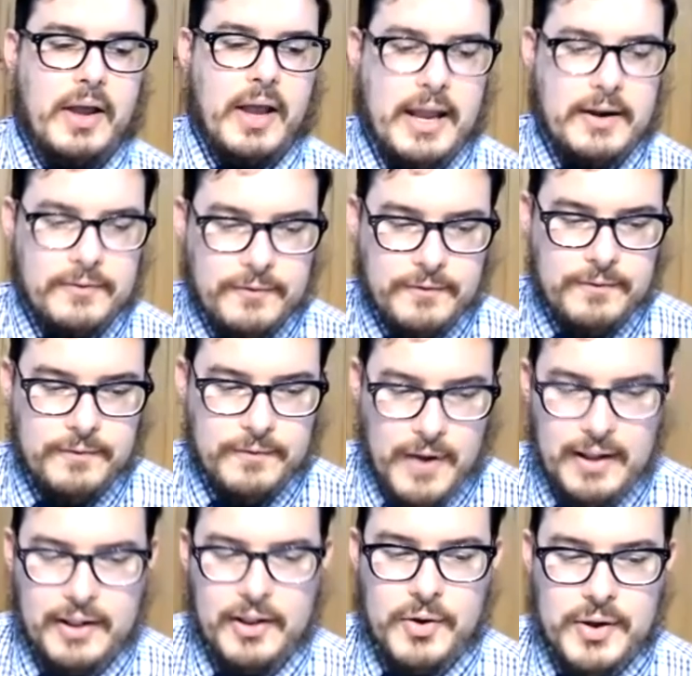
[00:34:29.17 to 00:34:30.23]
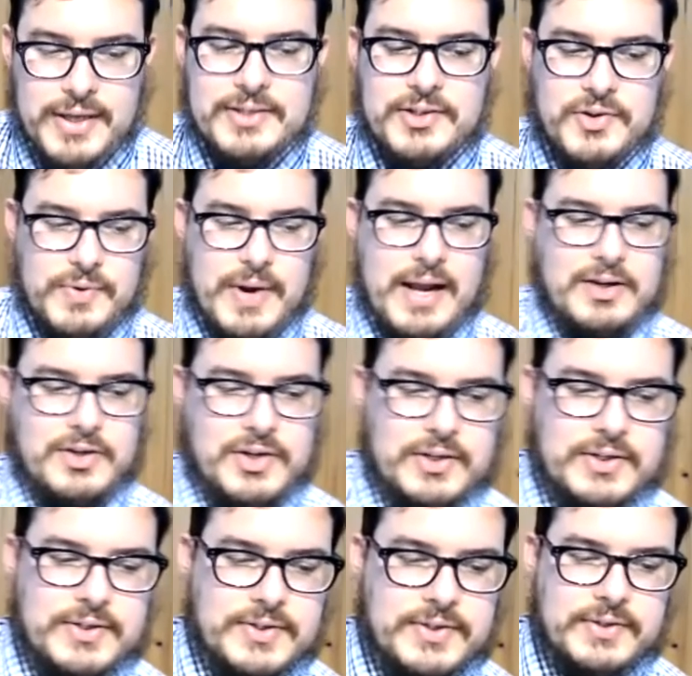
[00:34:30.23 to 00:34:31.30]
and follow his
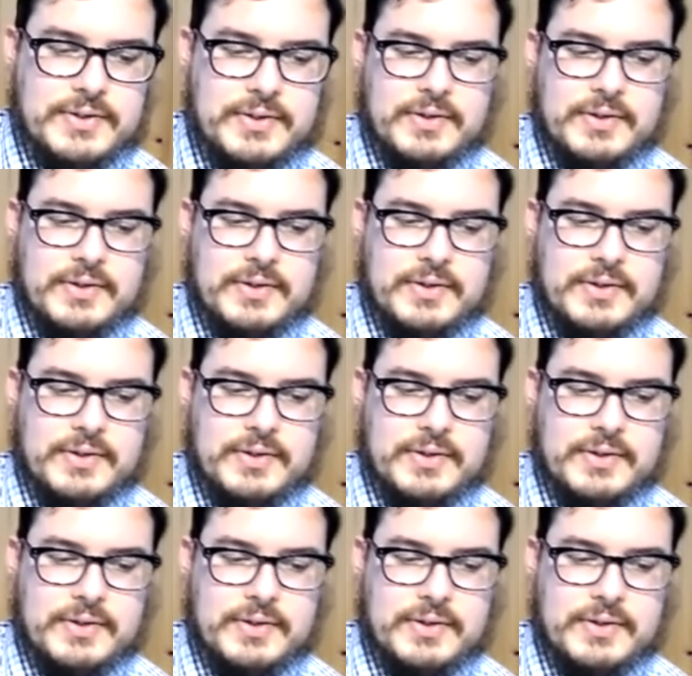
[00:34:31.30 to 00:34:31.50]
directions.